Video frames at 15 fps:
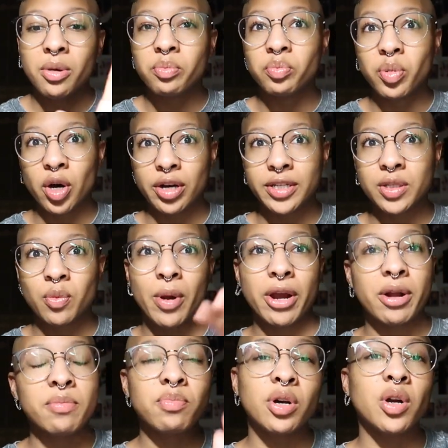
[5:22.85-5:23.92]
books, where
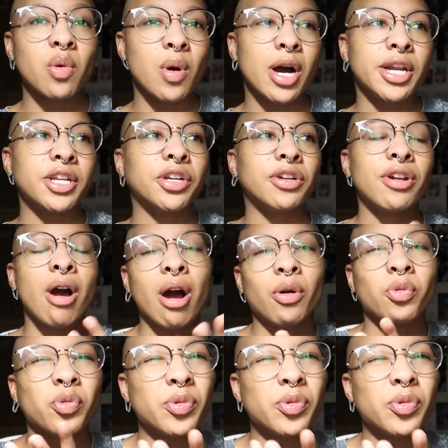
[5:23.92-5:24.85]
in book one, you're not